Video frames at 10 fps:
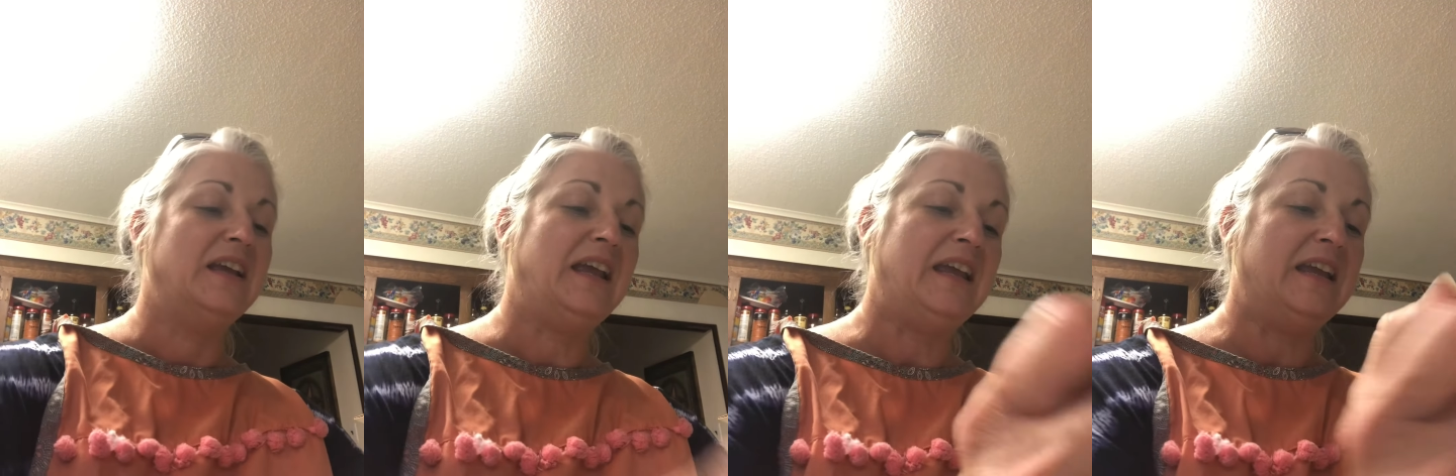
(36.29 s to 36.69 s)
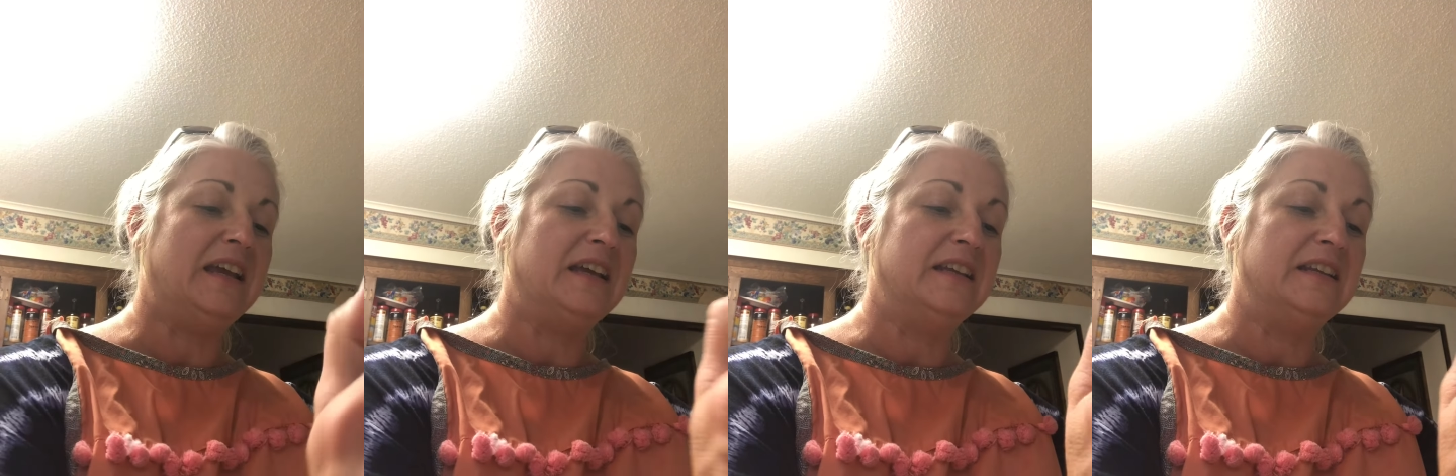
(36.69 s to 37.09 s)

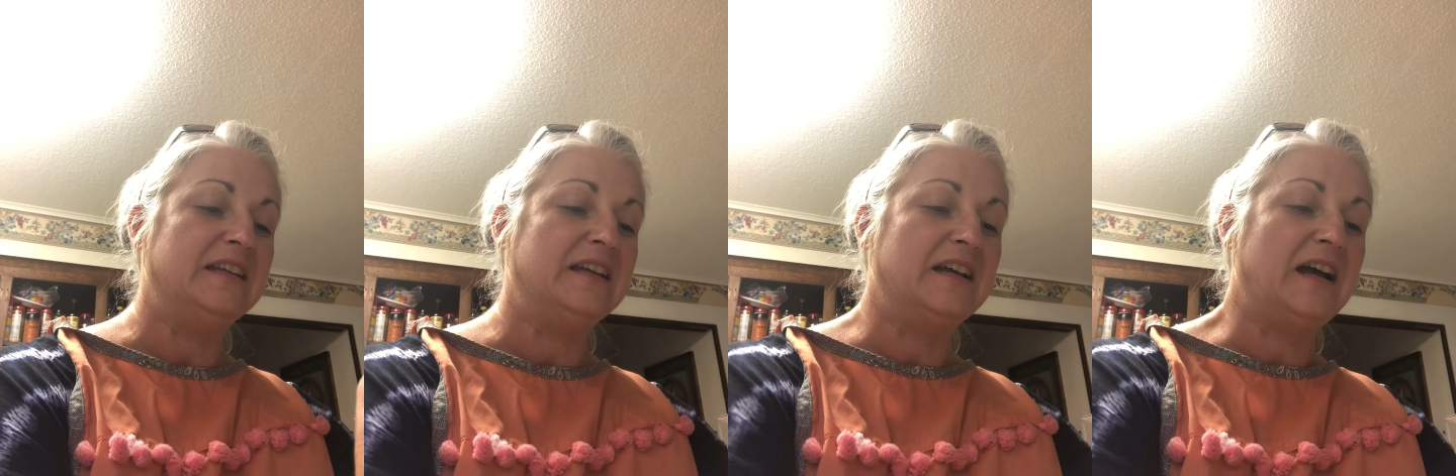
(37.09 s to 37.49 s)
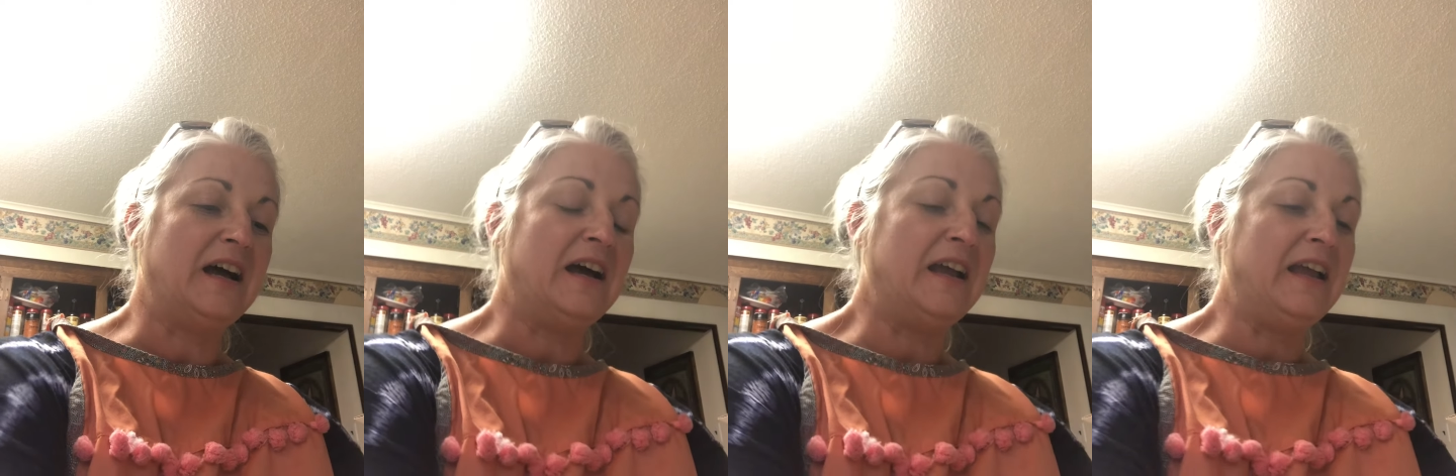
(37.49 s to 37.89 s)
and
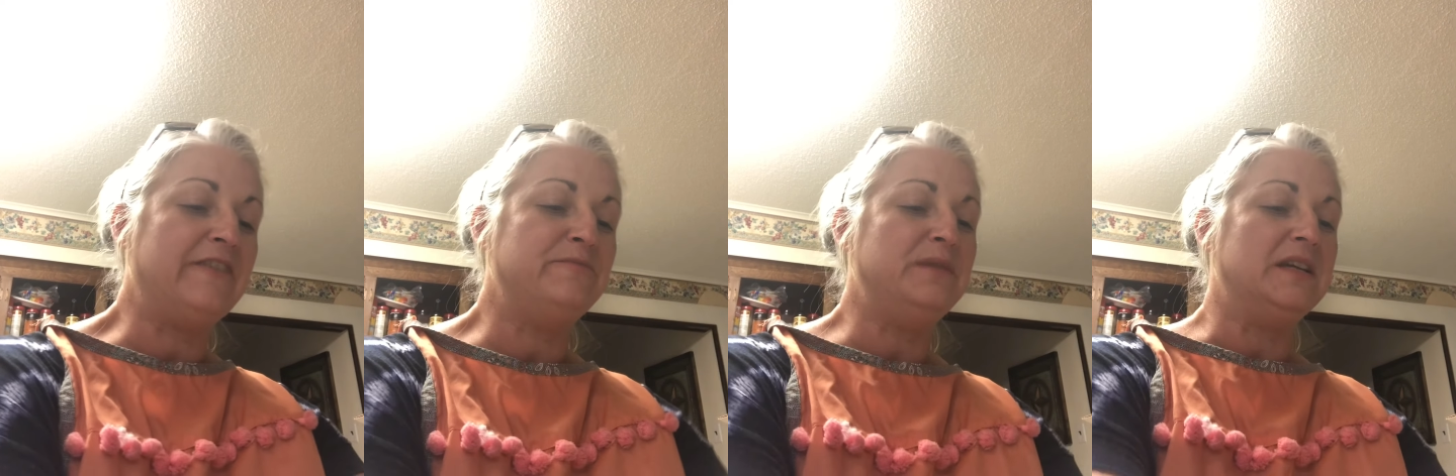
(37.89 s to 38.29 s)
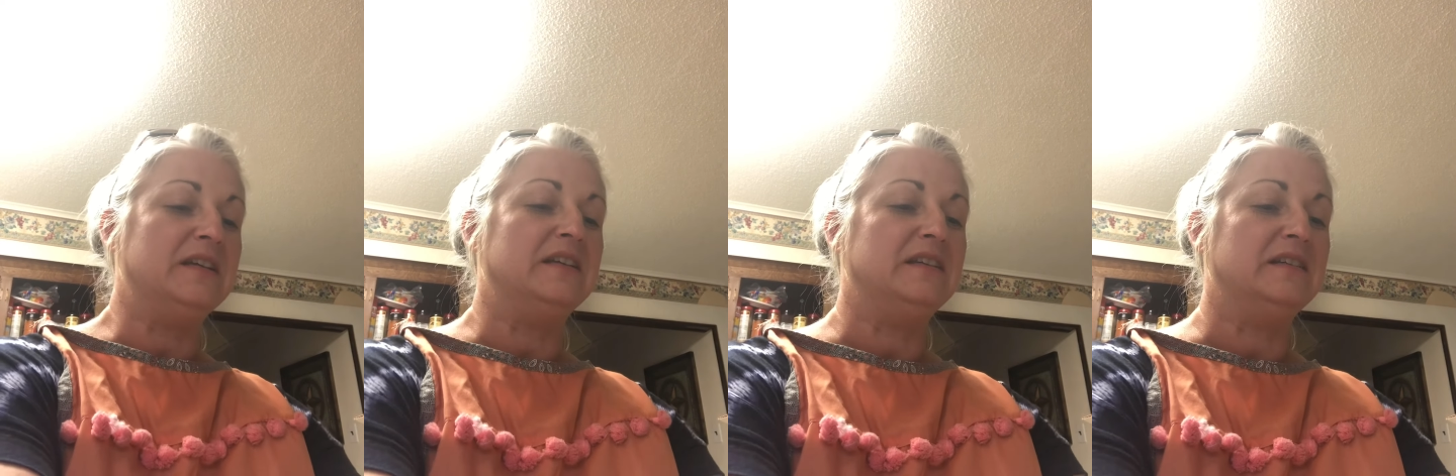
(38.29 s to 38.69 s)
I have
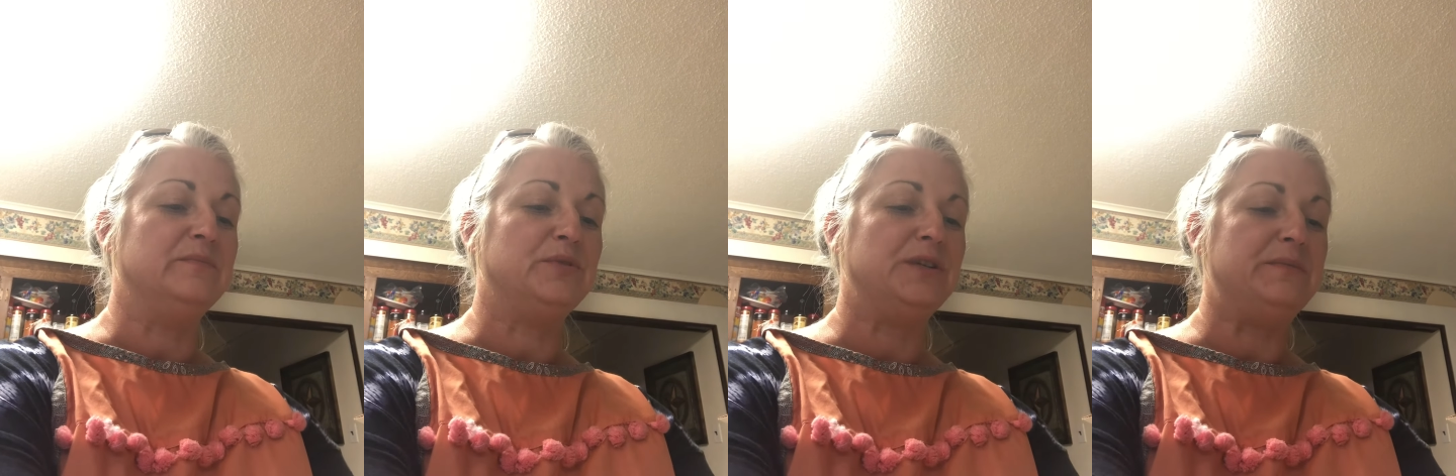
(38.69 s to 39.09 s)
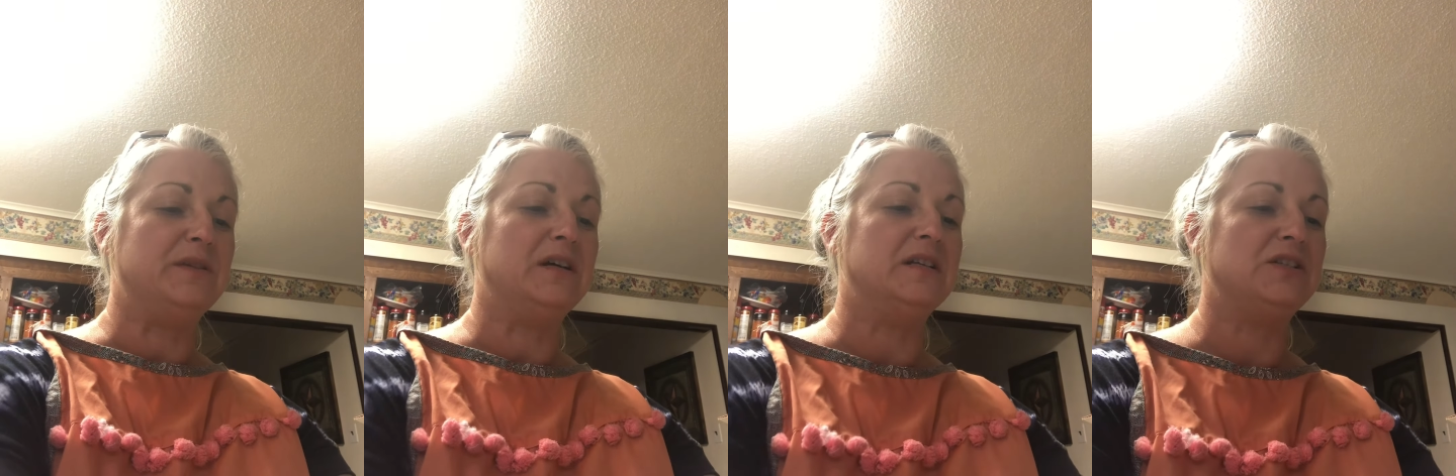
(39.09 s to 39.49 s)
been pretty
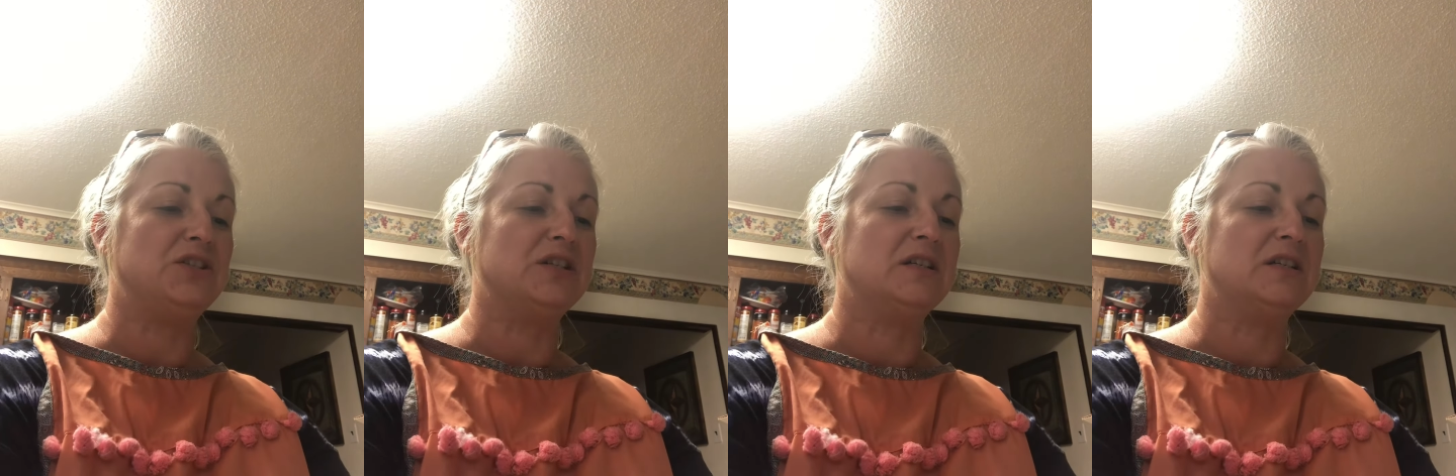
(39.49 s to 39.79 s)
much